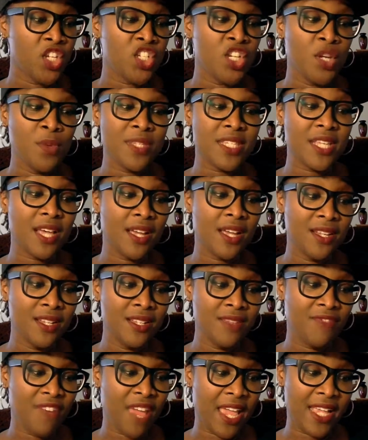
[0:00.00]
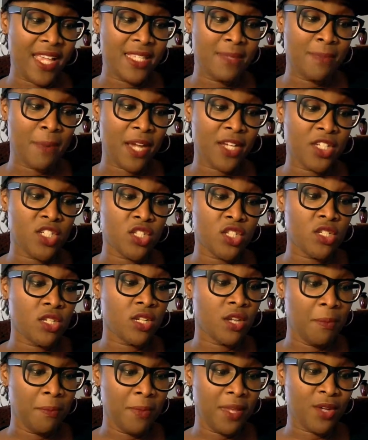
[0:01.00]
She was unfazed by
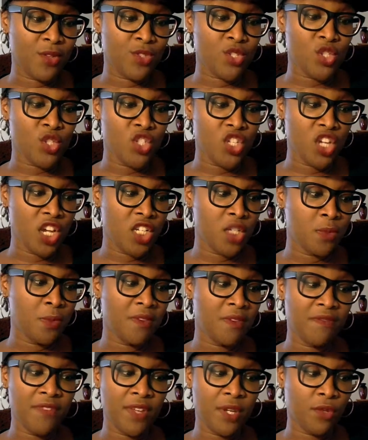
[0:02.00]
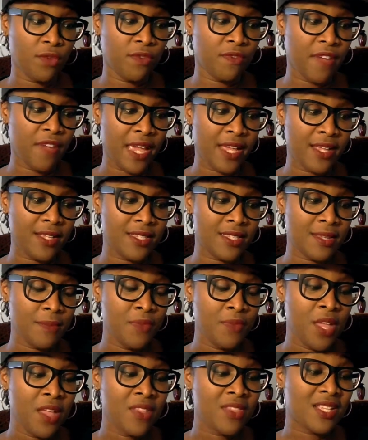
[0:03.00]
Camille's judgment-filled face.
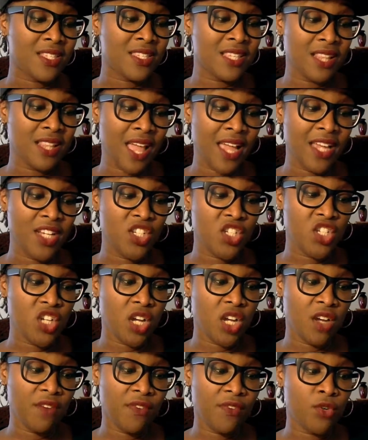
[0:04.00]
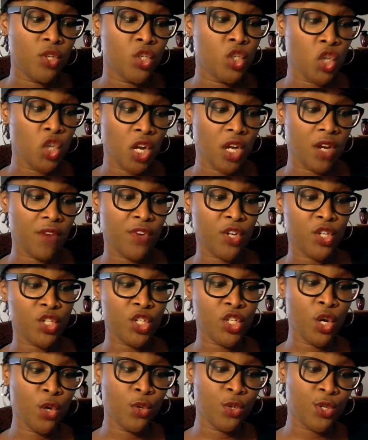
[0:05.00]
The slight shrug of her
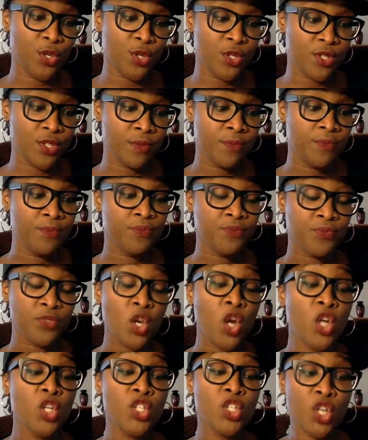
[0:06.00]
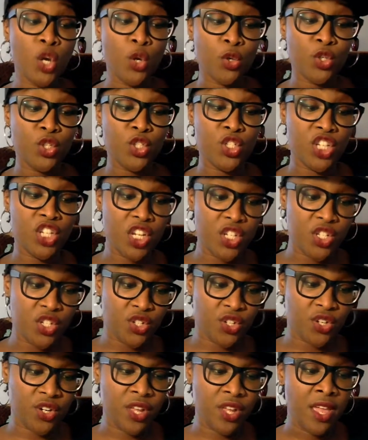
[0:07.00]
shoulder
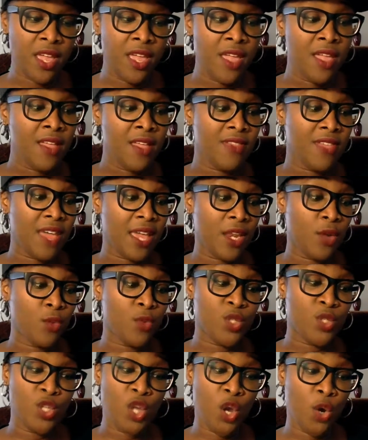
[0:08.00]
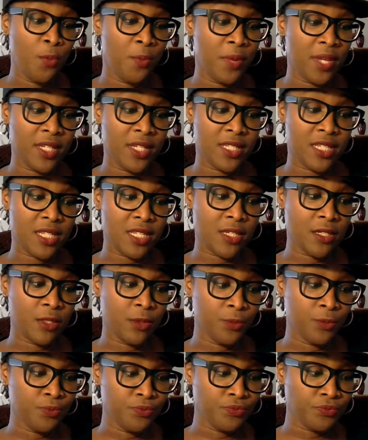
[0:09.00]
gestured that it was no big
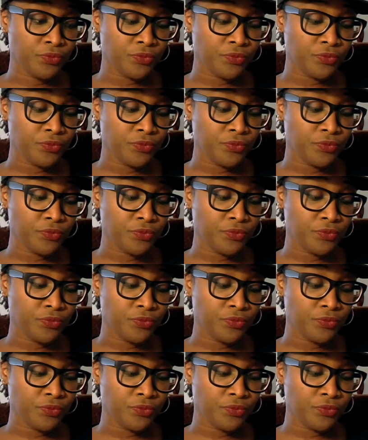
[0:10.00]
deal.